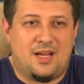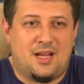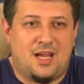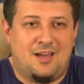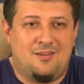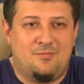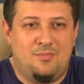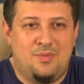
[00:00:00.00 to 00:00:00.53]

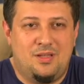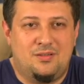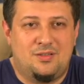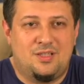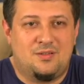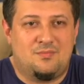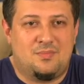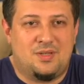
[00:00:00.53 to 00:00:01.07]
have
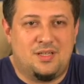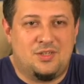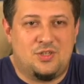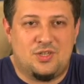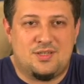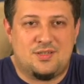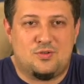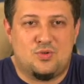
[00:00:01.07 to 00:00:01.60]
built-in
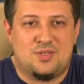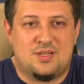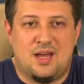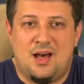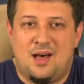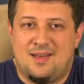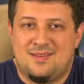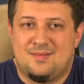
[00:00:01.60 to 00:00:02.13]
bridges to the
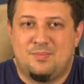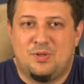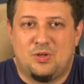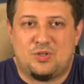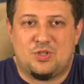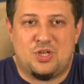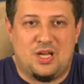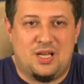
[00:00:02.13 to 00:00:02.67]
other
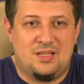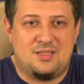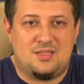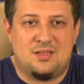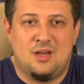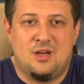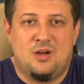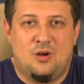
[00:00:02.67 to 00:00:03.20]
blockchains
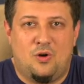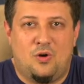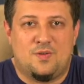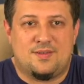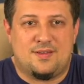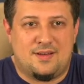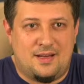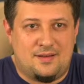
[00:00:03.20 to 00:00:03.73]
on
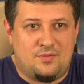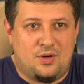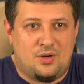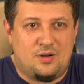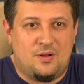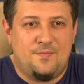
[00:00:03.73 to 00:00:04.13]
the network.